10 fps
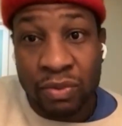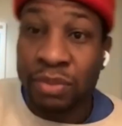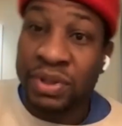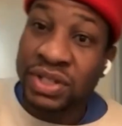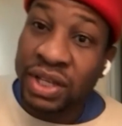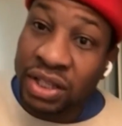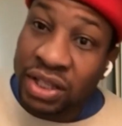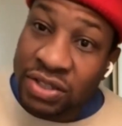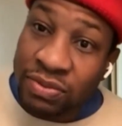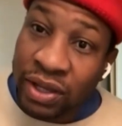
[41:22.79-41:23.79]
want to be seen
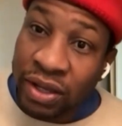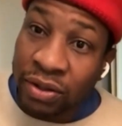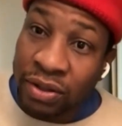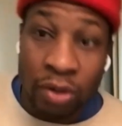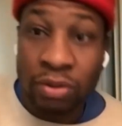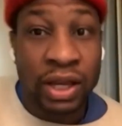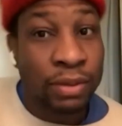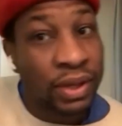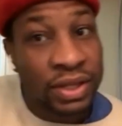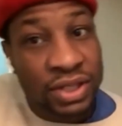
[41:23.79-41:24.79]
in this way or don't
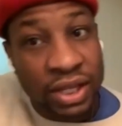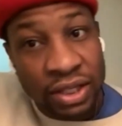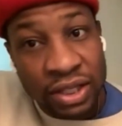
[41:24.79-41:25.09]
like being seen